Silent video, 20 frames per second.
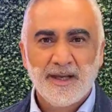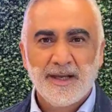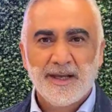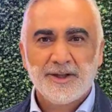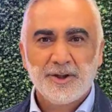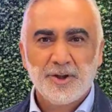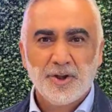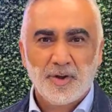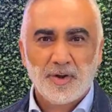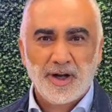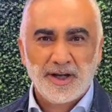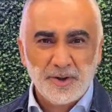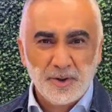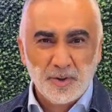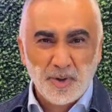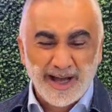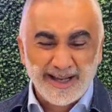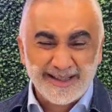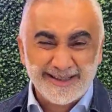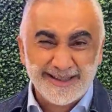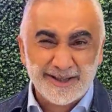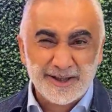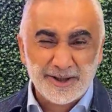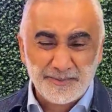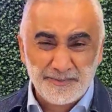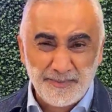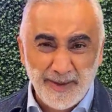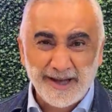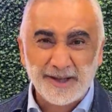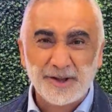I
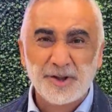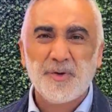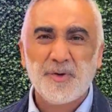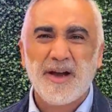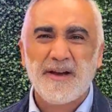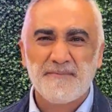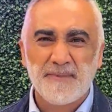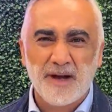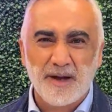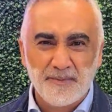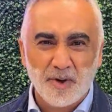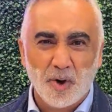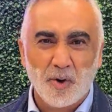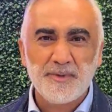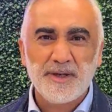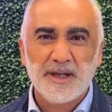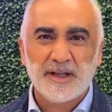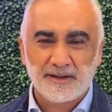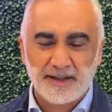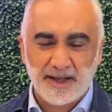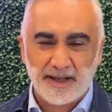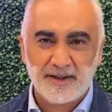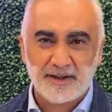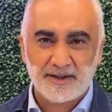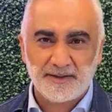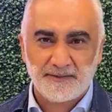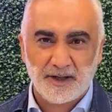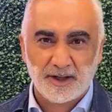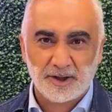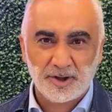suspect you have meibomian gland
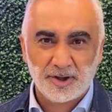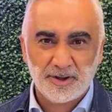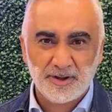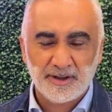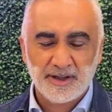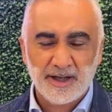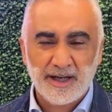dysfunction.